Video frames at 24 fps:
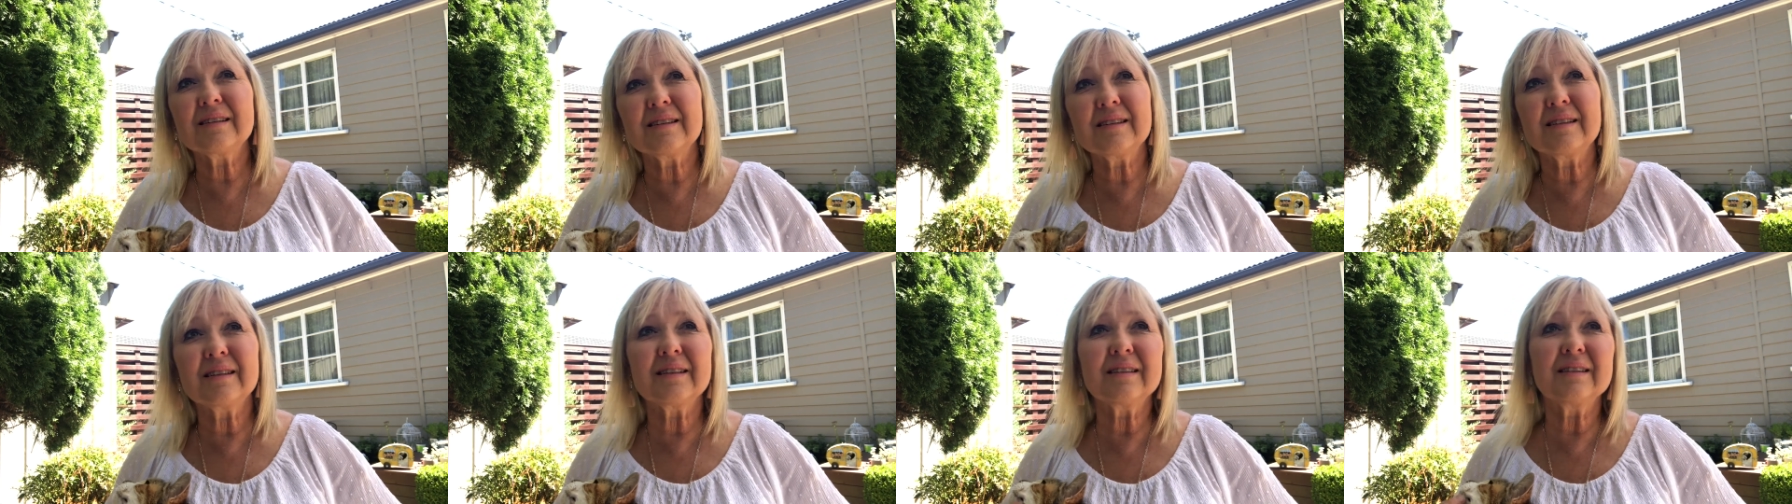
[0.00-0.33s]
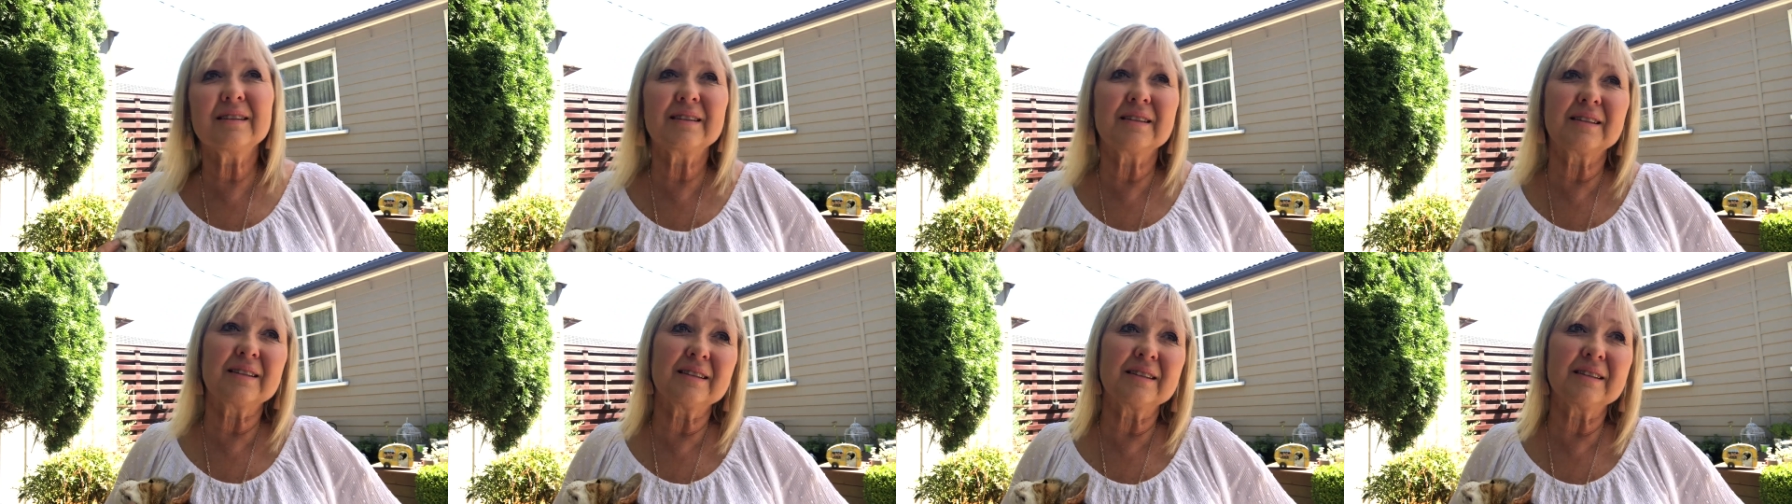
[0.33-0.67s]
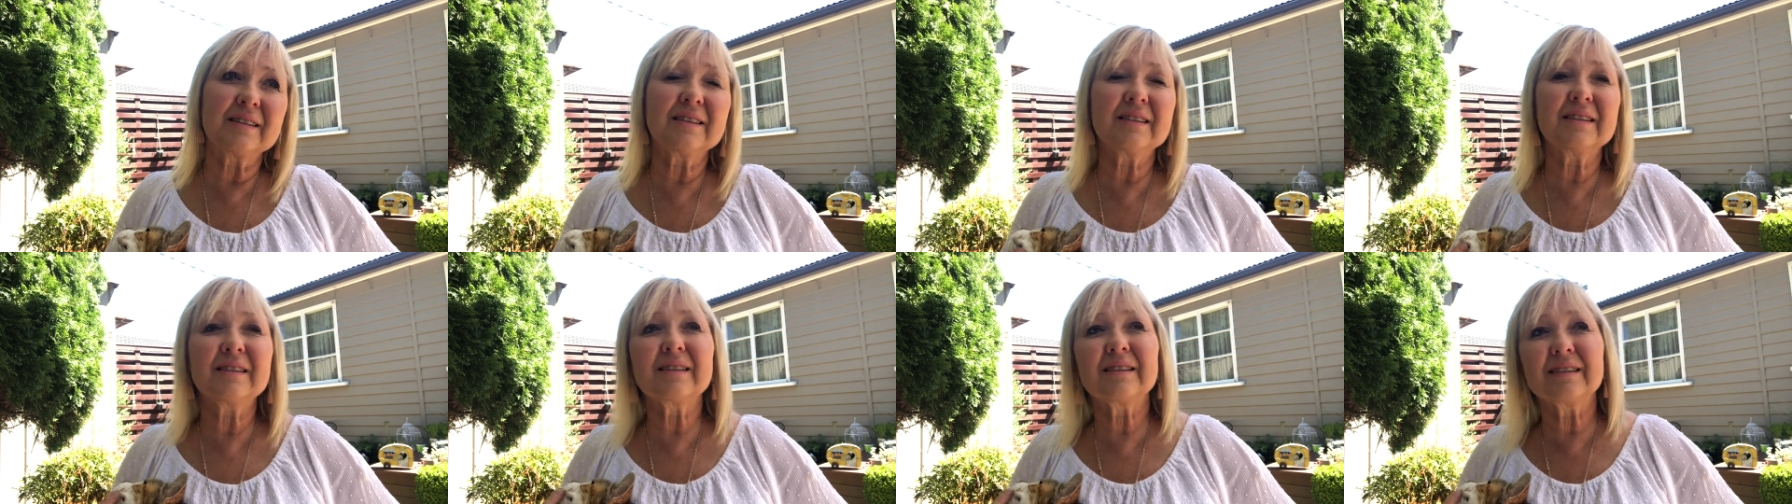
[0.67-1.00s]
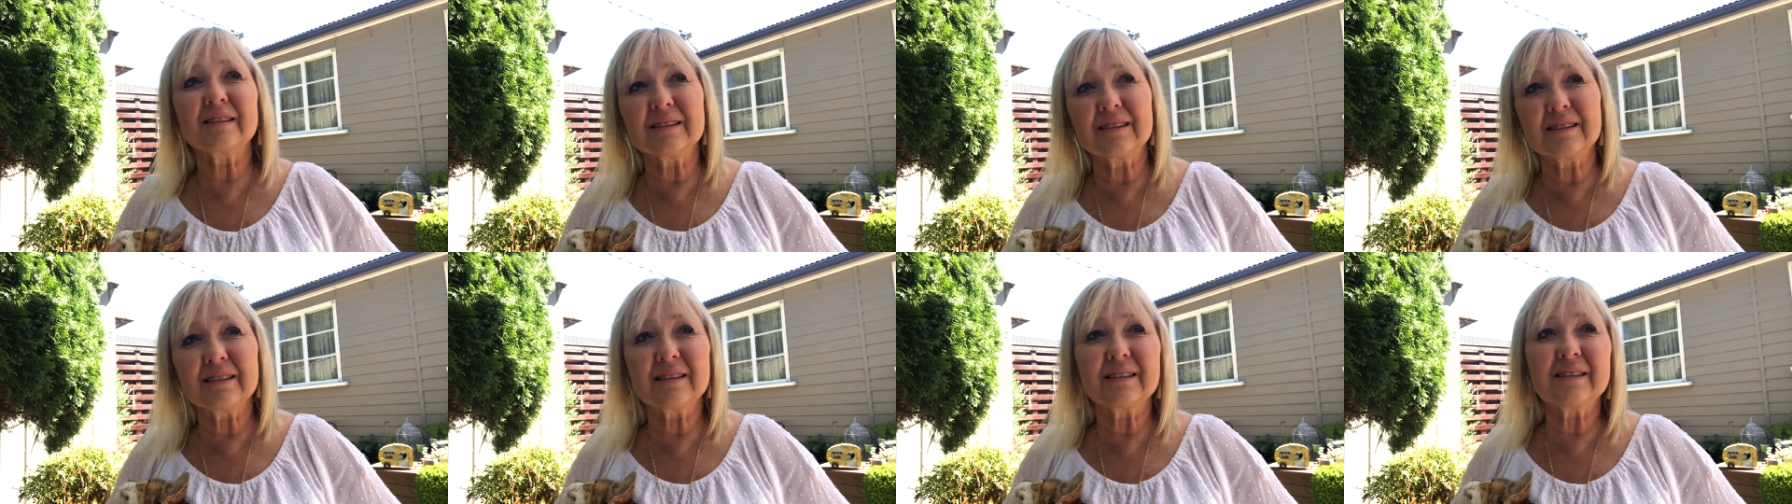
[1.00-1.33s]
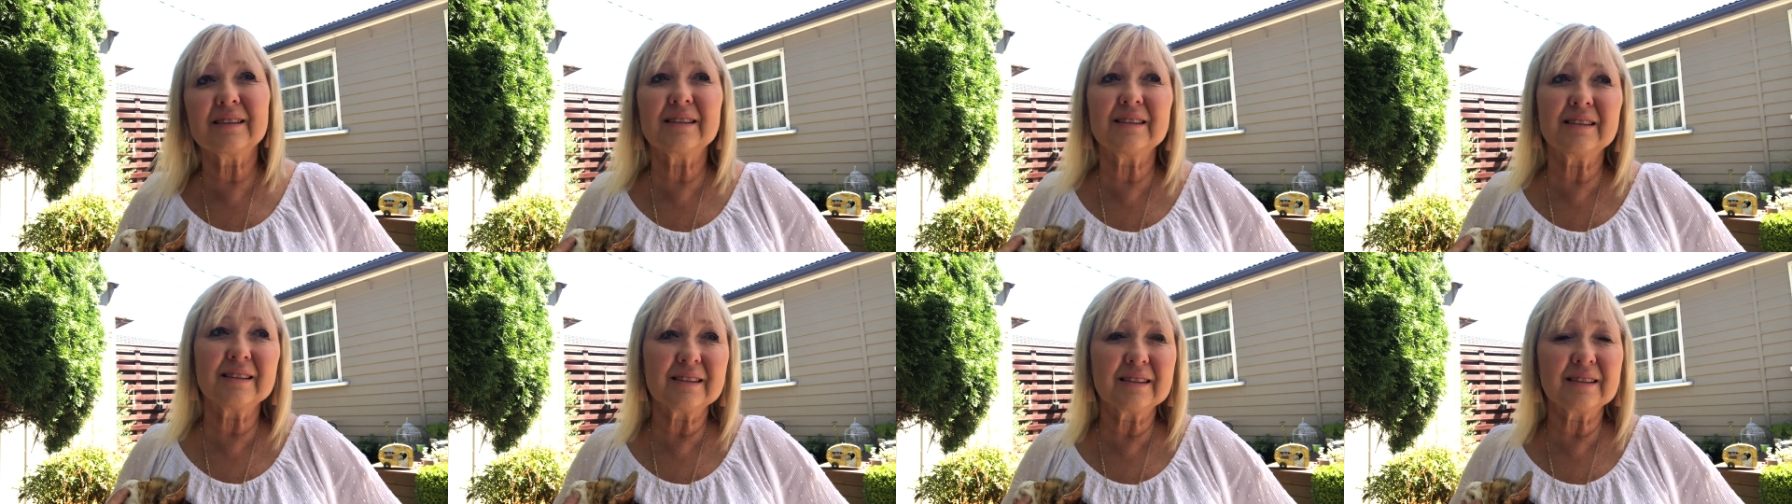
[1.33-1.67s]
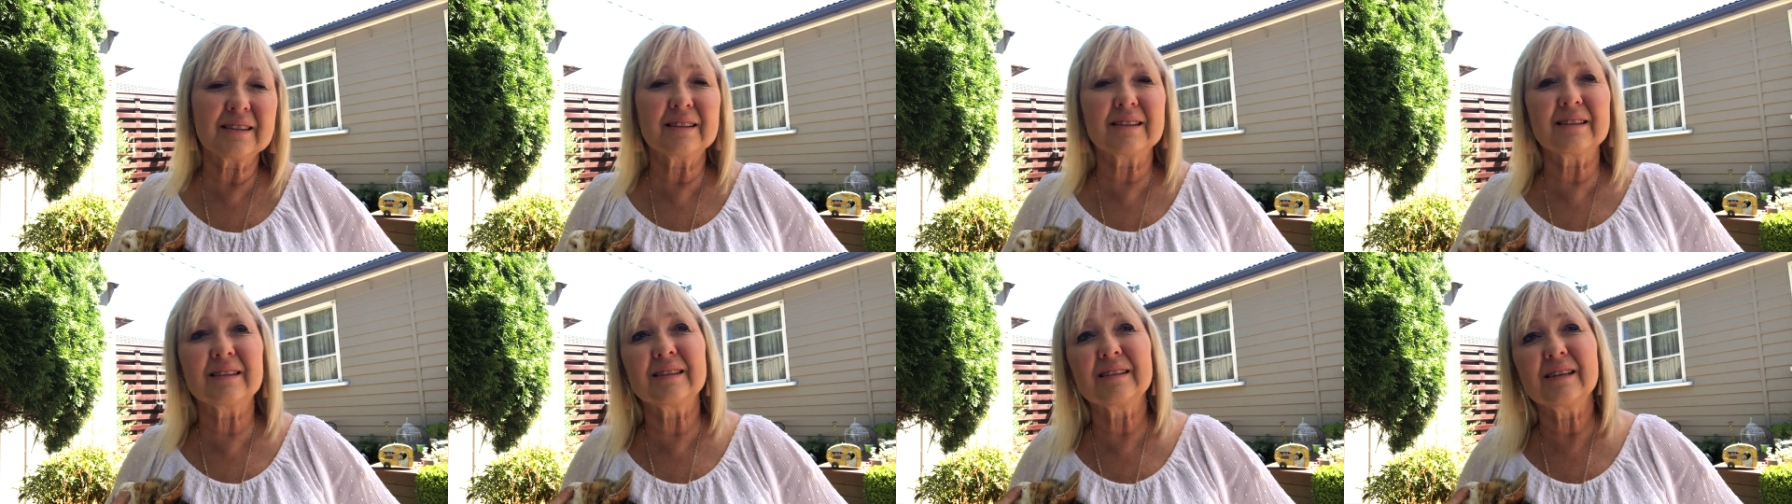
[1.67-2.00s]
Dun, dun,
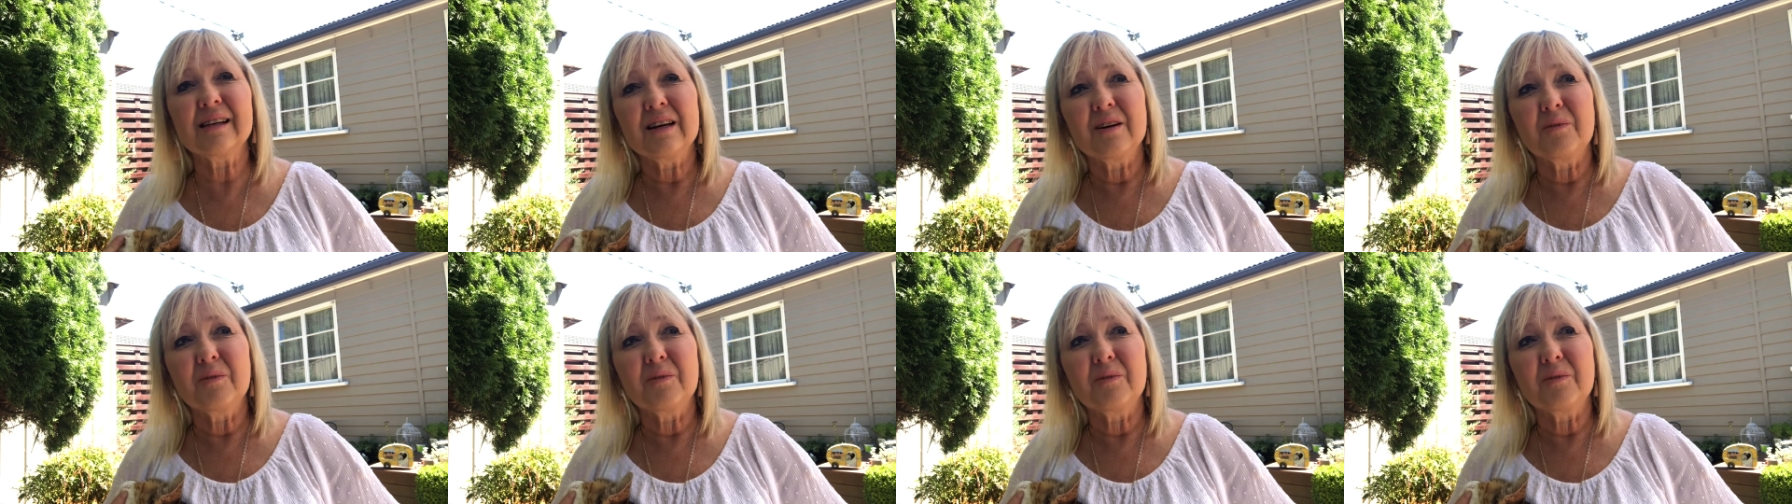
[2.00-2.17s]
dun,